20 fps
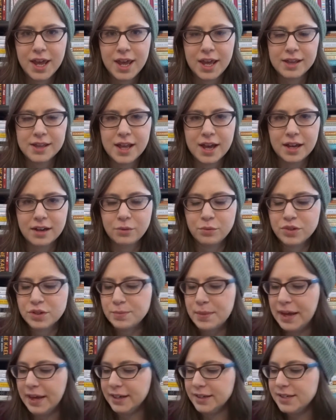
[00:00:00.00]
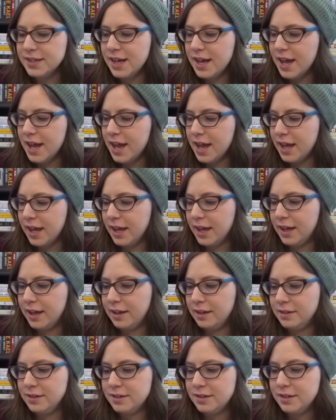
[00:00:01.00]
in that respect,
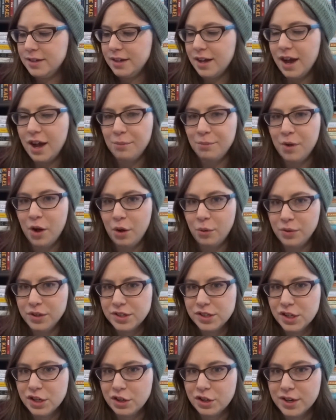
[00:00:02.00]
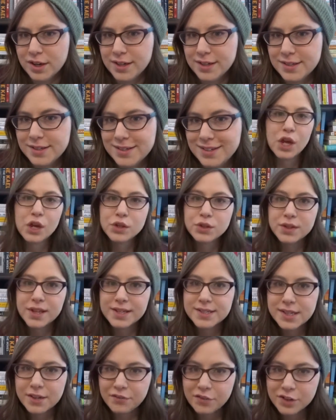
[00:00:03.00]
and I'm always curious. So
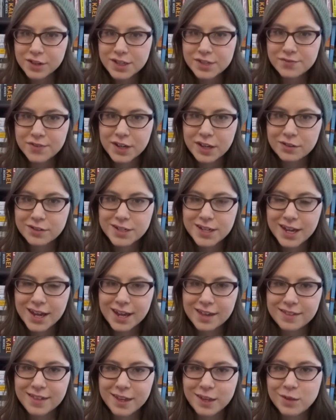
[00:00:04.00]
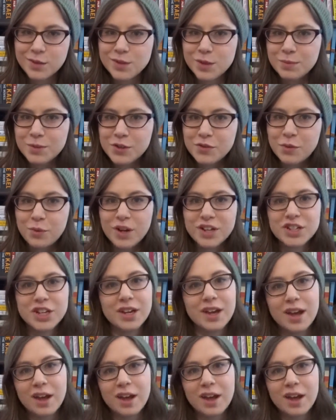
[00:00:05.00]
that's it for this video today. Thank you so much for watching.